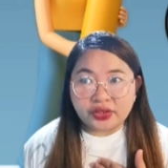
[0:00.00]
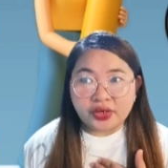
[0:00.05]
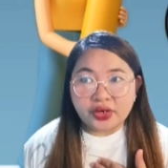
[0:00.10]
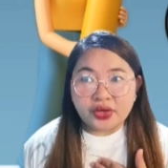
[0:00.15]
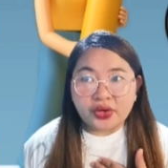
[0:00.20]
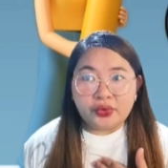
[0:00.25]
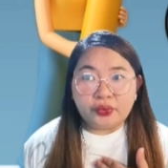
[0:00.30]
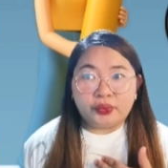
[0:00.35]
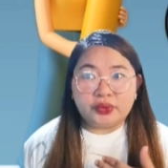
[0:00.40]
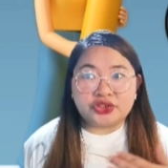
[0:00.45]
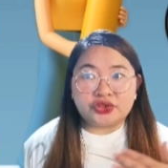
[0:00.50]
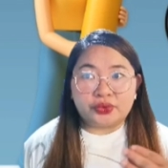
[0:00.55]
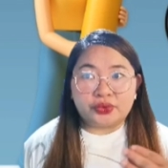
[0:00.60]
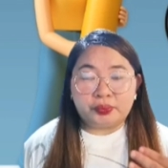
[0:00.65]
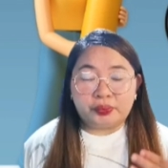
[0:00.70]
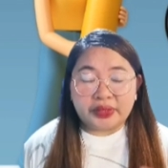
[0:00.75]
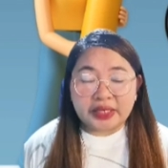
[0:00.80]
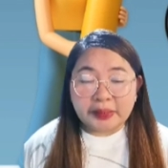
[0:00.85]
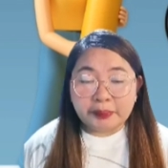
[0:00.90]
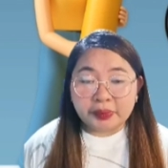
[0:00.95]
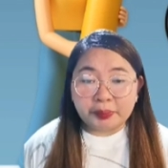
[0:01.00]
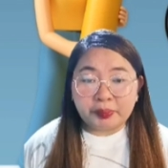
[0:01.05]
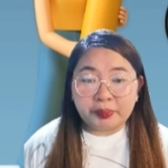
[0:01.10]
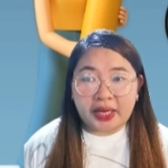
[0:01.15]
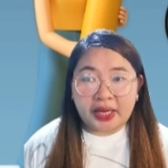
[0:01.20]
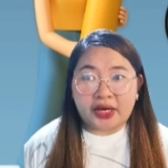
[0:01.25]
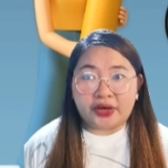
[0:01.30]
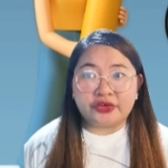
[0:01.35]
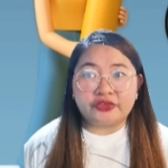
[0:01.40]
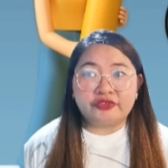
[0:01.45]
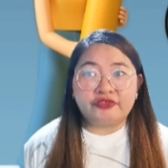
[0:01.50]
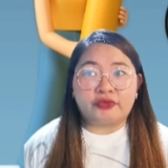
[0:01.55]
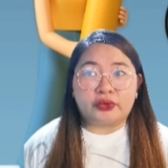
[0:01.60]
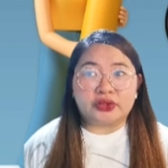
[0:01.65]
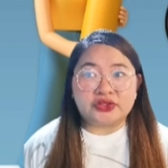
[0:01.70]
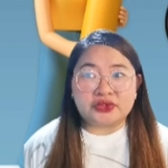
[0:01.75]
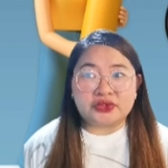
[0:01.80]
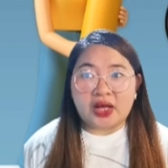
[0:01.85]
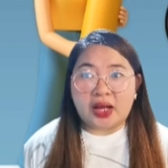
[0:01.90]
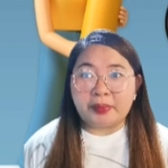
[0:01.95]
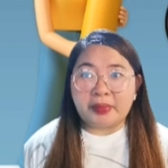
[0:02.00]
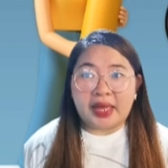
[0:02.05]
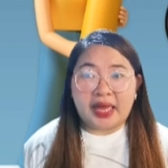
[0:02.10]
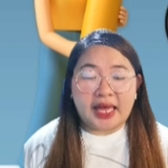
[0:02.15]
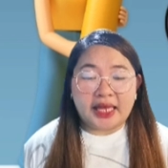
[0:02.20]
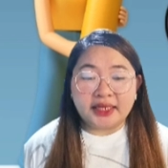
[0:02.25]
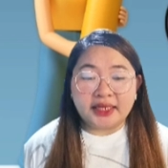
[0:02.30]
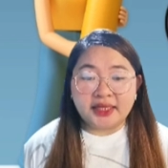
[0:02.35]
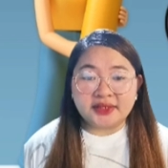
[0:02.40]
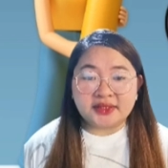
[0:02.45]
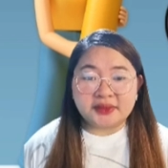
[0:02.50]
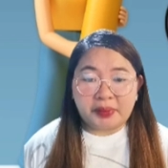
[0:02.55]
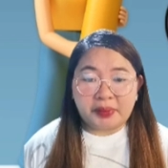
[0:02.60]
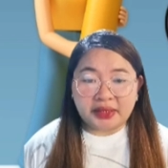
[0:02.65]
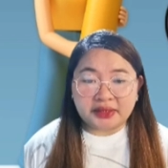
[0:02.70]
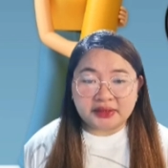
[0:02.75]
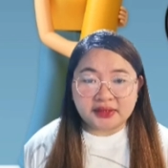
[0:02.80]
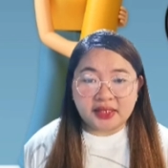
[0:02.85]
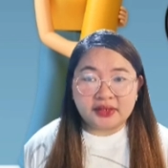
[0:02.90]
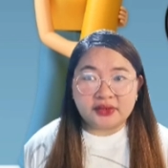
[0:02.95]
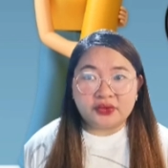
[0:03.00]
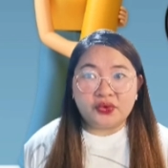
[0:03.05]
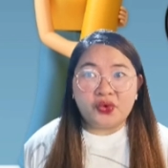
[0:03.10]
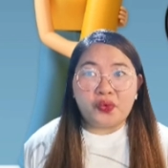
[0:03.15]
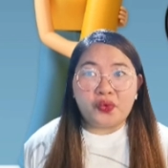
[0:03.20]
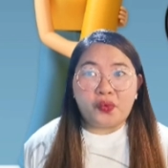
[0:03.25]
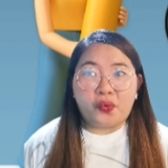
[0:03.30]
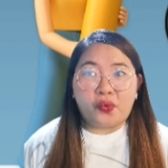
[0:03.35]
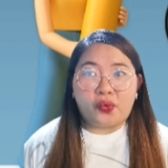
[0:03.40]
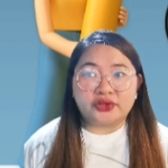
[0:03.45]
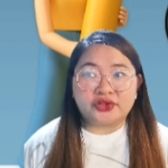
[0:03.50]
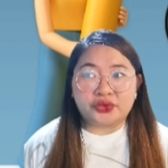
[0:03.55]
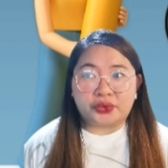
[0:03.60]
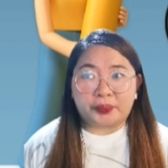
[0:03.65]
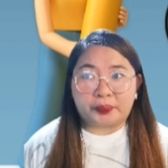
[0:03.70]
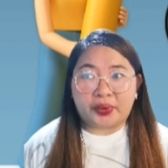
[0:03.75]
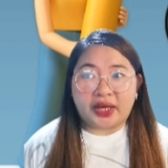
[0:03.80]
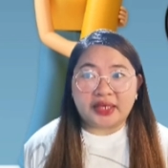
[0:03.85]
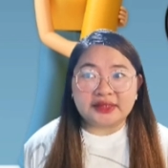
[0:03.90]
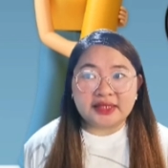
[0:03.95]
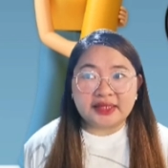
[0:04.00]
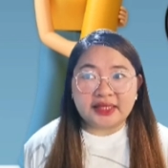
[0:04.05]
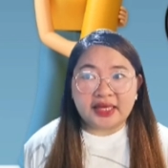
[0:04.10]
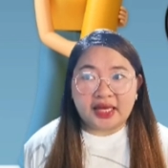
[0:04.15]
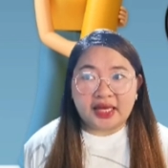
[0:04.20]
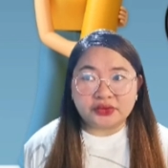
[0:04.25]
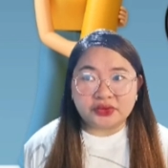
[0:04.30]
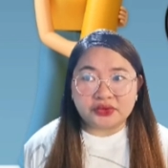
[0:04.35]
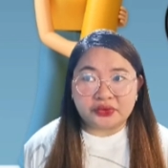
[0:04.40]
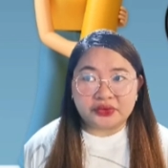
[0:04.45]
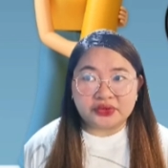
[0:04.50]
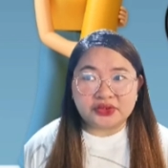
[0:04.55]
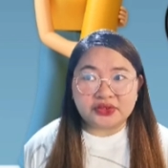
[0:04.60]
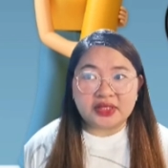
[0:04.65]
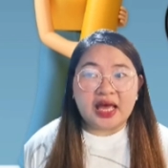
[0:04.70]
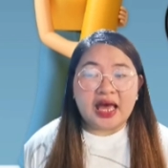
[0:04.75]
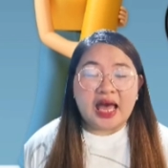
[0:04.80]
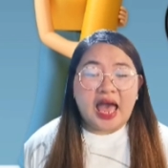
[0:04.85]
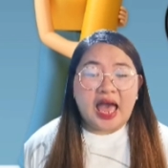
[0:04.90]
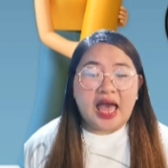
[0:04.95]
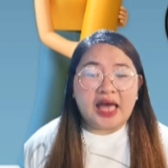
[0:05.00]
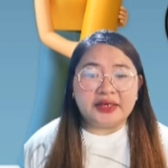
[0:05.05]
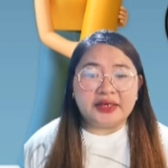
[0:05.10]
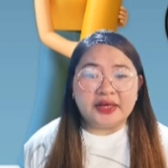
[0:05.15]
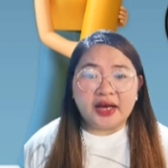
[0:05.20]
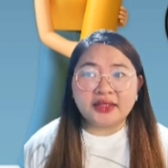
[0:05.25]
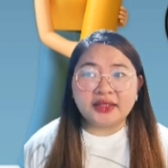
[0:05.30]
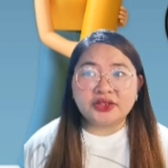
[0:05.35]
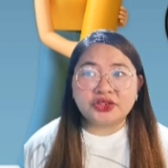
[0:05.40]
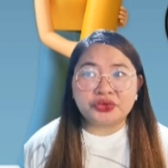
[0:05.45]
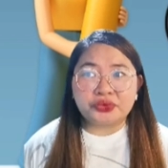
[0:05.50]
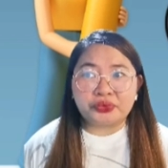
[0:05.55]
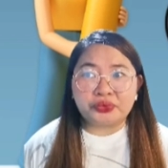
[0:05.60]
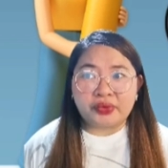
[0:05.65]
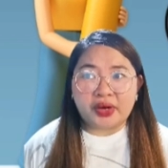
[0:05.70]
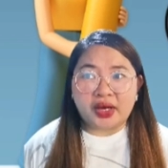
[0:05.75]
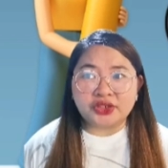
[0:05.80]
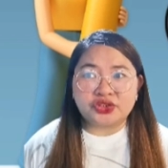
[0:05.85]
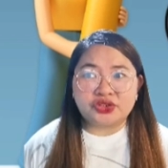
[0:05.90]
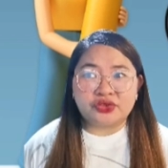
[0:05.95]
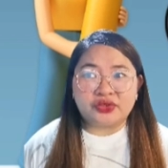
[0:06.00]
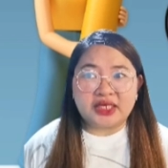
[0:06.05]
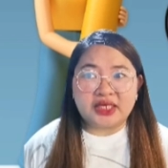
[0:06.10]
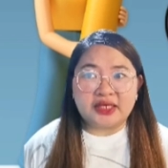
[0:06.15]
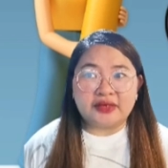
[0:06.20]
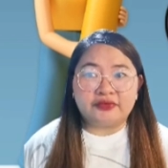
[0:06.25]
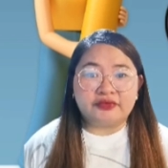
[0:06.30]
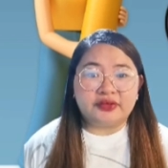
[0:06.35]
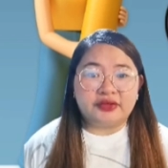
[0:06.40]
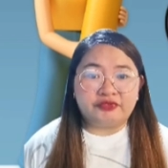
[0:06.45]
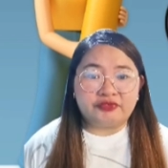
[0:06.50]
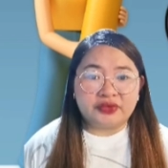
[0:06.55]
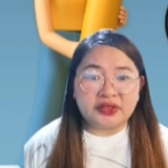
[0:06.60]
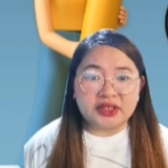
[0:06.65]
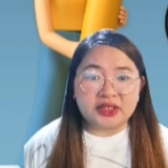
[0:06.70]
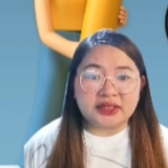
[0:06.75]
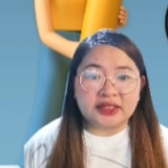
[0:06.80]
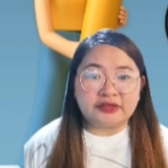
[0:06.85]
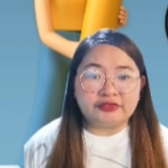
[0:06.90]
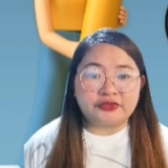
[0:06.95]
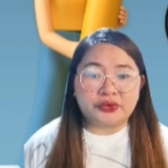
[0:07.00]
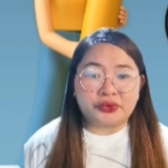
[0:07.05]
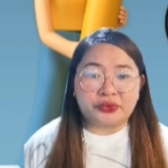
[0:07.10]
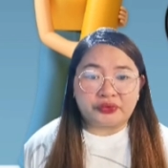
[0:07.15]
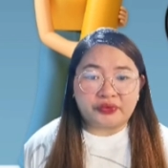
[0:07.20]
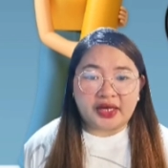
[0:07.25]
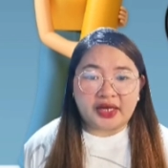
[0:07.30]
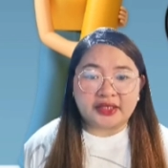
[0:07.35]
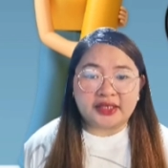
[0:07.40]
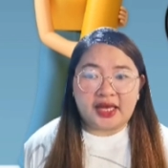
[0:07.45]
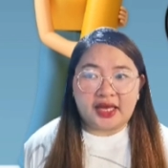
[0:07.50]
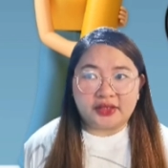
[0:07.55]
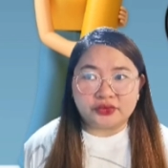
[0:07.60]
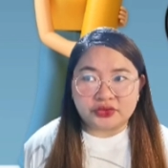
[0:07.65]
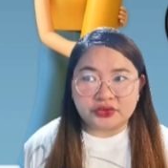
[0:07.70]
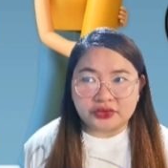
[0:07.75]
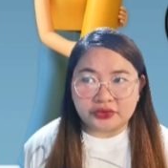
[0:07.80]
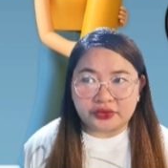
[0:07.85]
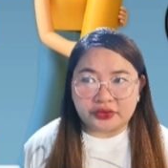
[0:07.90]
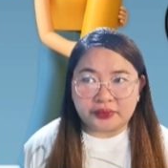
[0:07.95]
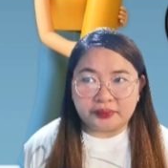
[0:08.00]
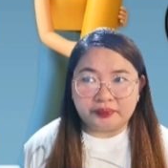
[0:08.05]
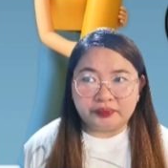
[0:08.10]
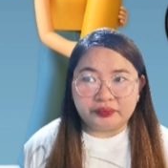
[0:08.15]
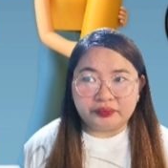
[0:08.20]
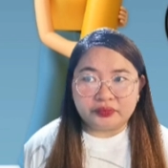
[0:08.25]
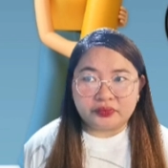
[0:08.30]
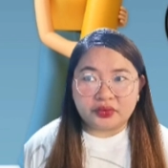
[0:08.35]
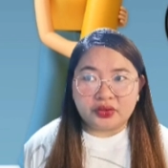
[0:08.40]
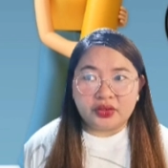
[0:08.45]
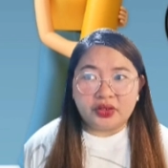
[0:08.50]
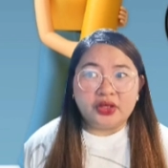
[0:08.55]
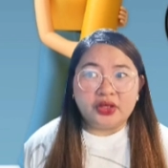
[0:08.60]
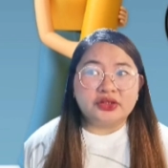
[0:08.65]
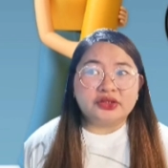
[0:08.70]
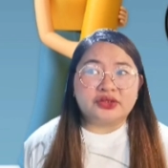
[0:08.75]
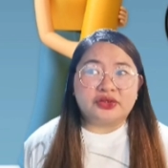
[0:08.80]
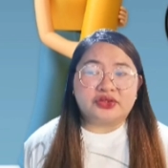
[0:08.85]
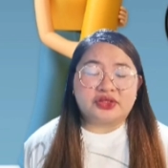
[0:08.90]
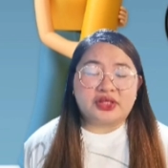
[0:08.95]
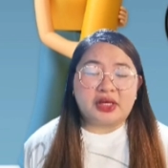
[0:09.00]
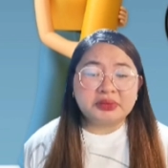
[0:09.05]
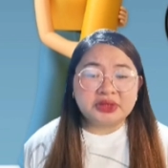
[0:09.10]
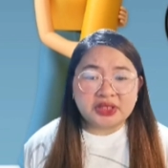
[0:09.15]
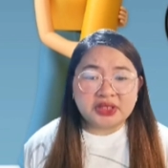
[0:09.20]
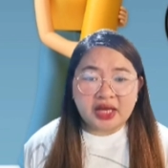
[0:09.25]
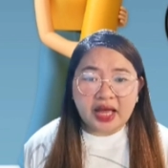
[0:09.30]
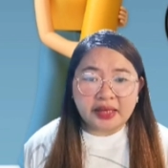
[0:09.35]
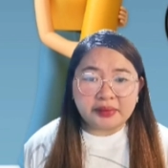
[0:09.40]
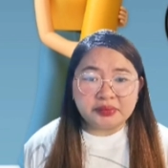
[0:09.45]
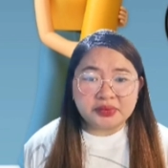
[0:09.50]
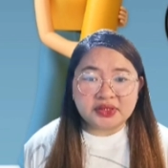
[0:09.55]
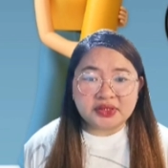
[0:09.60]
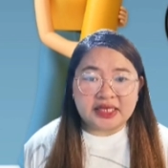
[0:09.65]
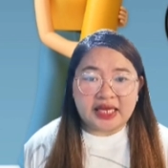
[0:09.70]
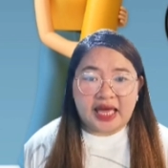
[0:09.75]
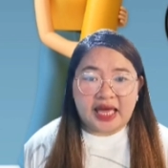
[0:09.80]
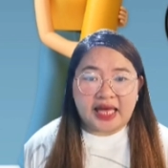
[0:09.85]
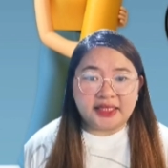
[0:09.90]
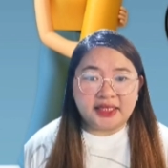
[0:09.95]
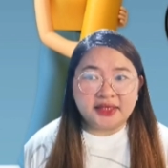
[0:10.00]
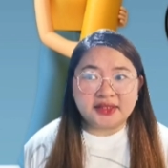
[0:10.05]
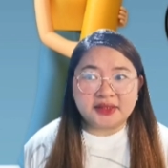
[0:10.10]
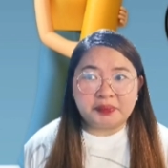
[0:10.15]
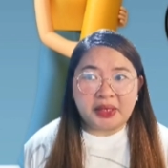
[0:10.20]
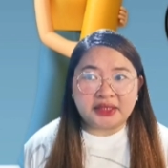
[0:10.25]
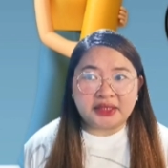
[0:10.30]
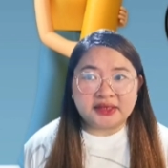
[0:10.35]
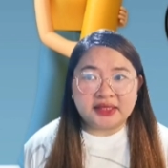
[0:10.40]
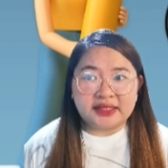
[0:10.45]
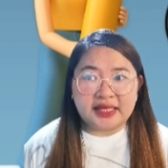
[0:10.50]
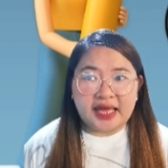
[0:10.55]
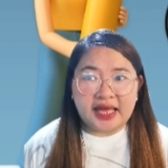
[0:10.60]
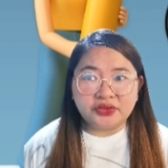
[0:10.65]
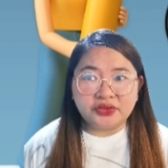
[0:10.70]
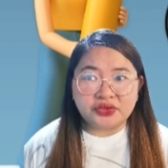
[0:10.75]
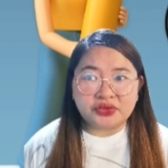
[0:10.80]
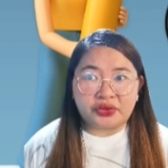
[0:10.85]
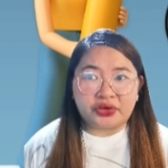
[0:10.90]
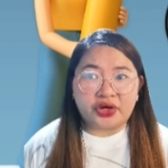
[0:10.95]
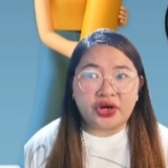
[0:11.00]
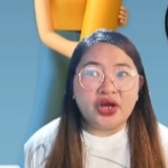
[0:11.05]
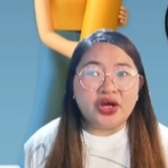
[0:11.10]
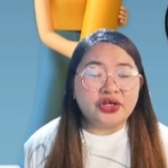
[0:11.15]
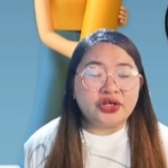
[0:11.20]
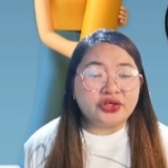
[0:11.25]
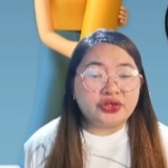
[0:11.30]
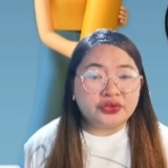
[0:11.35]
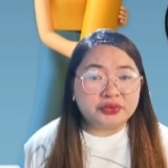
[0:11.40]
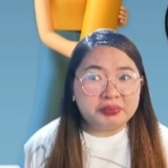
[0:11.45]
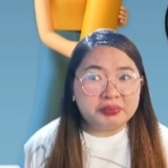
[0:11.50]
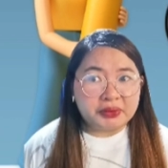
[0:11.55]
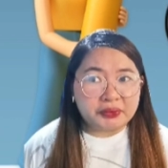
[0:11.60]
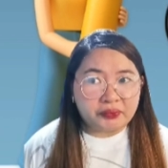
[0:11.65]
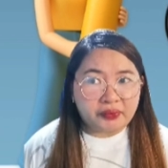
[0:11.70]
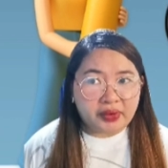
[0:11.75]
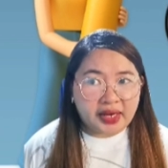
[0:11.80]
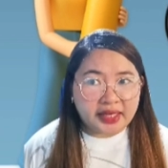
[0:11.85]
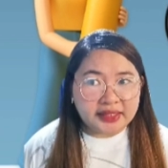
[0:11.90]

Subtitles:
we should be prepared for some unexpected or surprising answers and not to rush to give definitive correct answer. So sometimes the unexpected answer could be right.